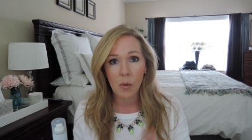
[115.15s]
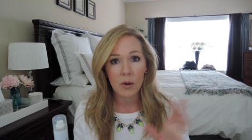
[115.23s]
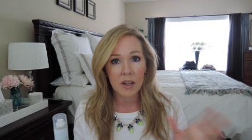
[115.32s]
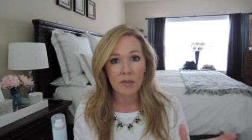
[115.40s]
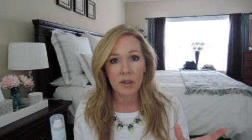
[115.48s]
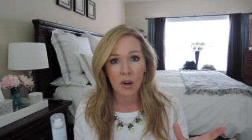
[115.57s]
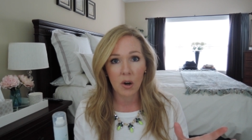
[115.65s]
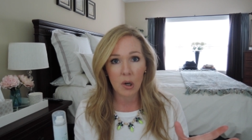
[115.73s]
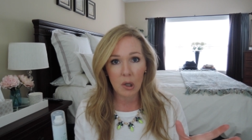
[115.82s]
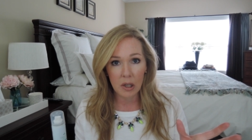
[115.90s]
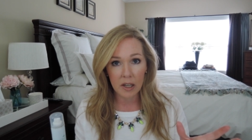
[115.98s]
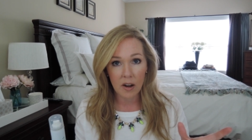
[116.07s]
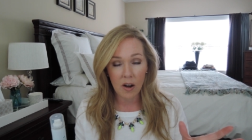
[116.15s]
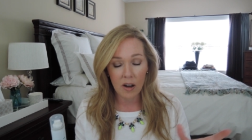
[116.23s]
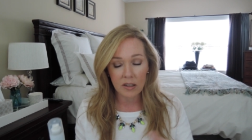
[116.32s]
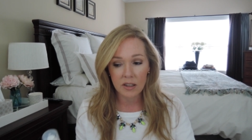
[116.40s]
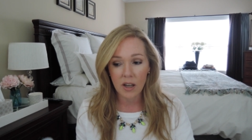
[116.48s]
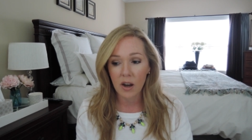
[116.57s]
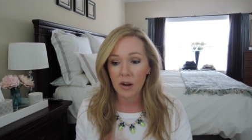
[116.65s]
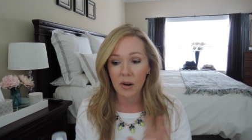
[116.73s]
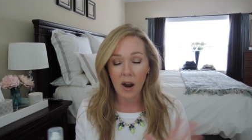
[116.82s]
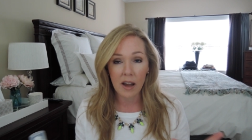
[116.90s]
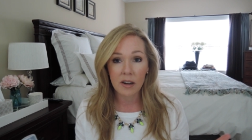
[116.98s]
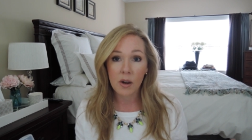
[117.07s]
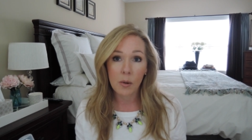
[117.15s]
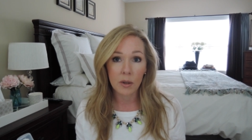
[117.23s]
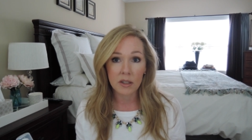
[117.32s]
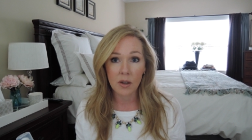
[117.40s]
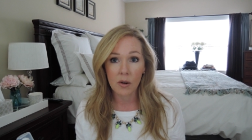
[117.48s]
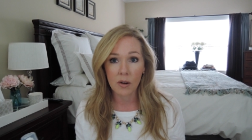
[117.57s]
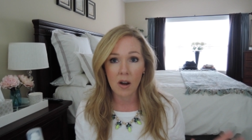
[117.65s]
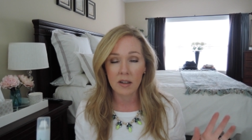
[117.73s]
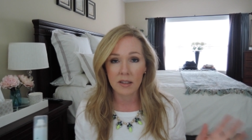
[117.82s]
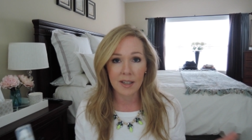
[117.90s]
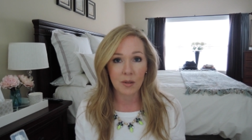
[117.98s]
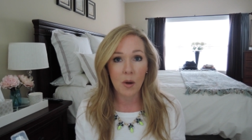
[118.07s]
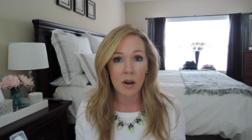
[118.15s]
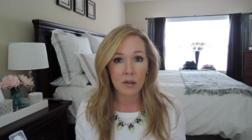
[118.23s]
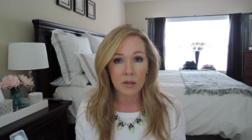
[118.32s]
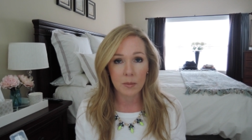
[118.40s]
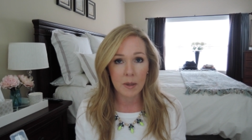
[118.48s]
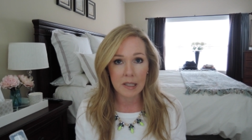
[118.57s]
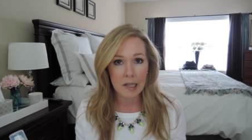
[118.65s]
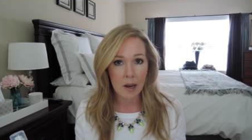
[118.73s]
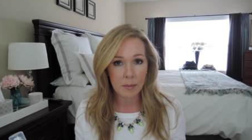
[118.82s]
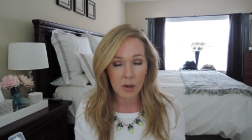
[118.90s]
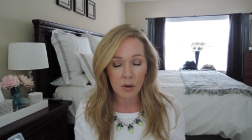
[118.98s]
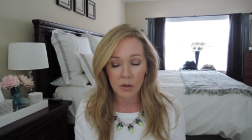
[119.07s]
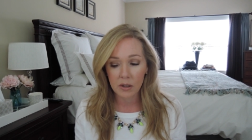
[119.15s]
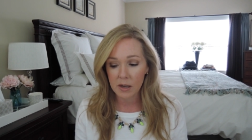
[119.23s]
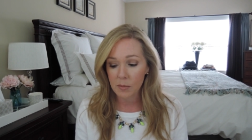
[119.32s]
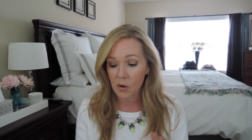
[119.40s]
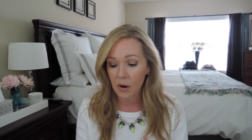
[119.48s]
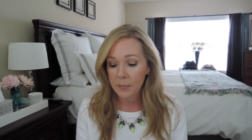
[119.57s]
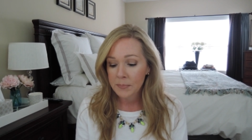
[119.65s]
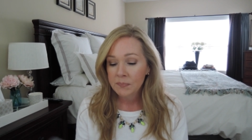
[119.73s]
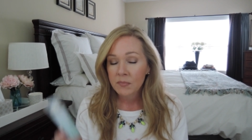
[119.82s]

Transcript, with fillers: won't even curl at all. So I don't know what's going on. That's why I don't spend the time to curl it anymore.